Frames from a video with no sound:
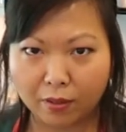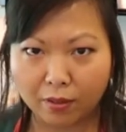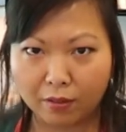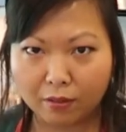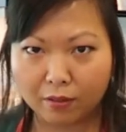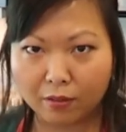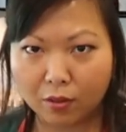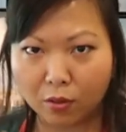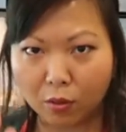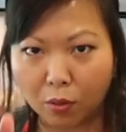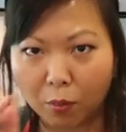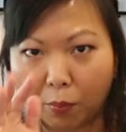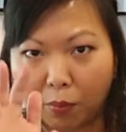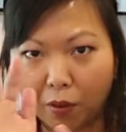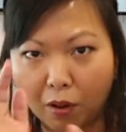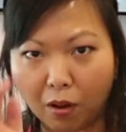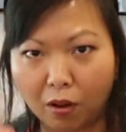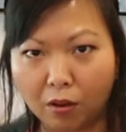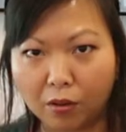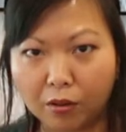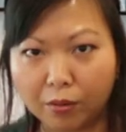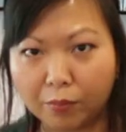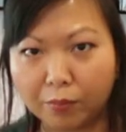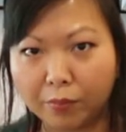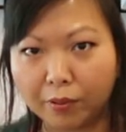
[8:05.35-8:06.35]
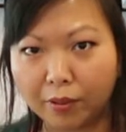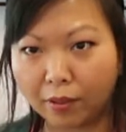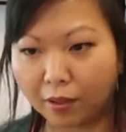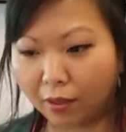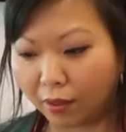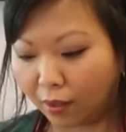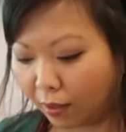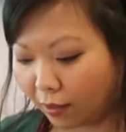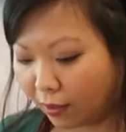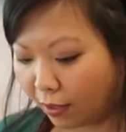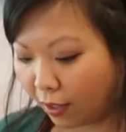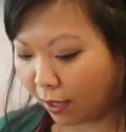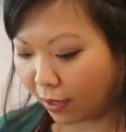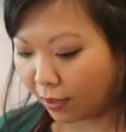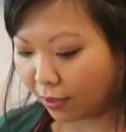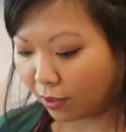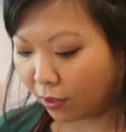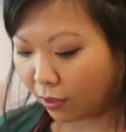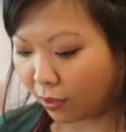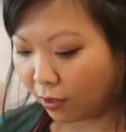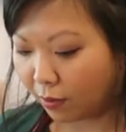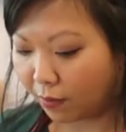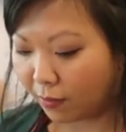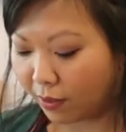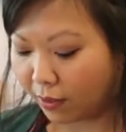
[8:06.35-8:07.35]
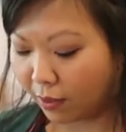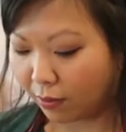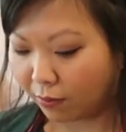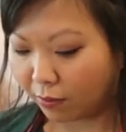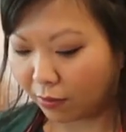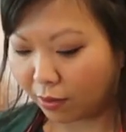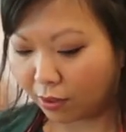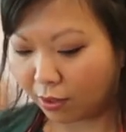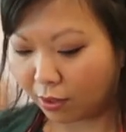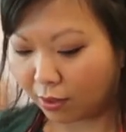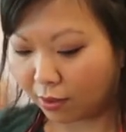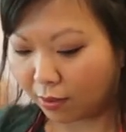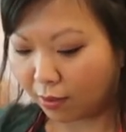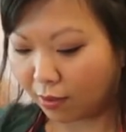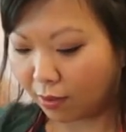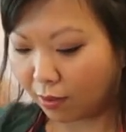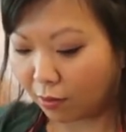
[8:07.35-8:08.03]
into a ball and put it on the ice cream sandwiches,